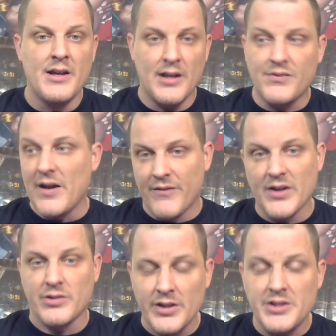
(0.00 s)
if they
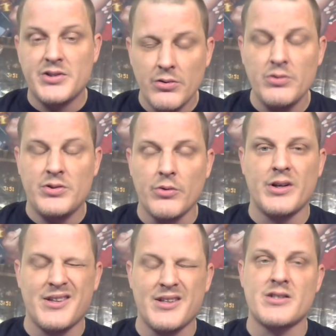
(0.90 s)
eventually
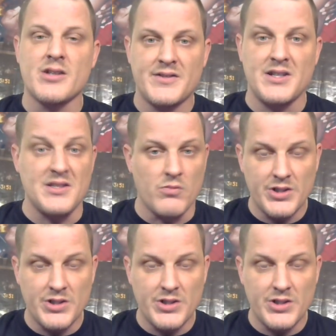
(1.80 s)
do it in this offseason,